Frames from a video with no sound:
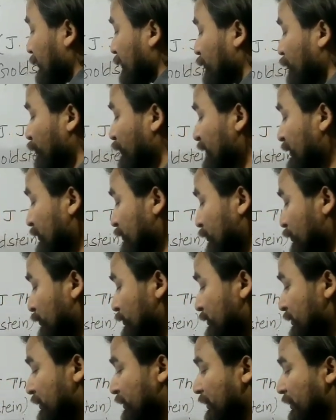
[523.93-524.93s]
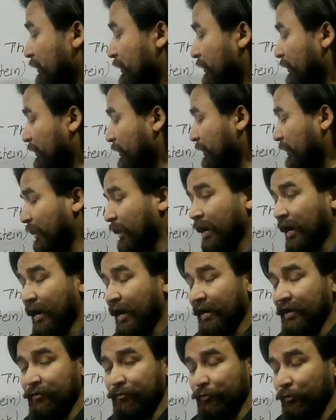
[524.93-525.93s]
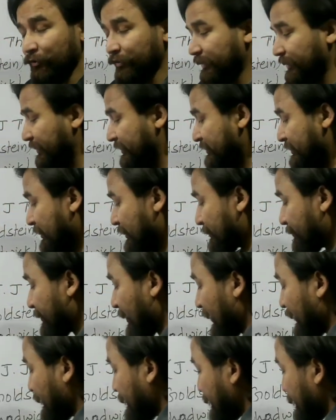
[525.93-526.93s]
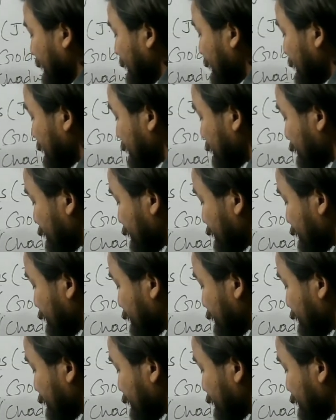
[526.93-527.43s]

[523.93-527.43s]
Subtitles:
we use a high voltage battery